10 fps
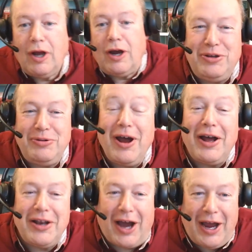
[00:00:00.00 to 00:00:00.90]
Do
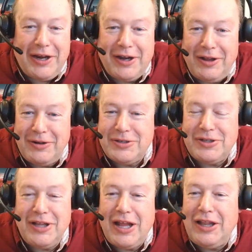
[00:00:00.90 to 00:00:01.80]
not eye colors.
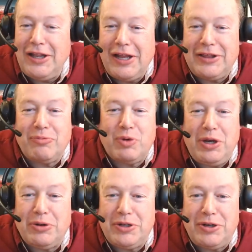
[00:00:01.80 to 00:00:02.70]
Let the
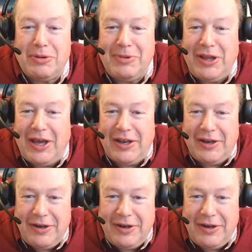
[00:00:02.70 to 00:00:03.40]
reader determine that.